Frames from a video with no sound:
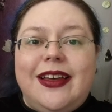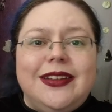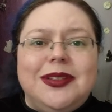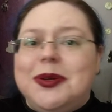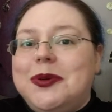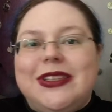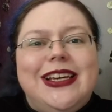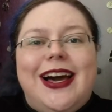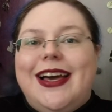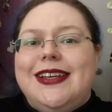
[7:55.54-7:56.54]
and
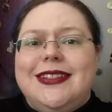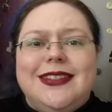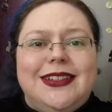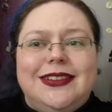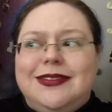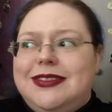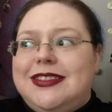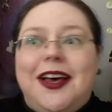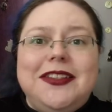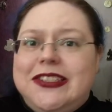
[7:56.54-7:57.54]
googly eyes and
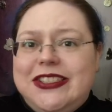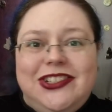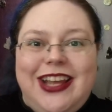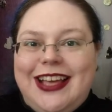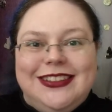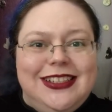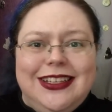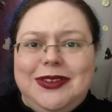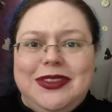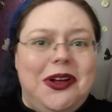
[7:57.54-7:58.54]
sausage
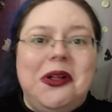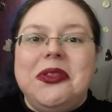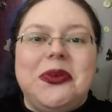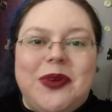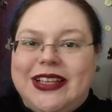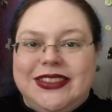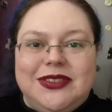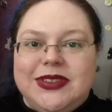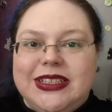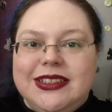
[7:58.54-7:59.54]
dancing and all the
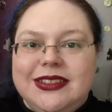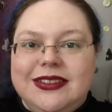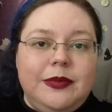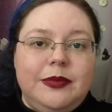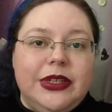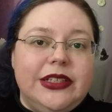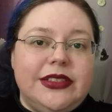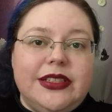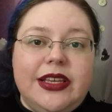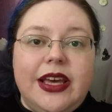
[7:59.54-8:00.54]
rest of it. Because in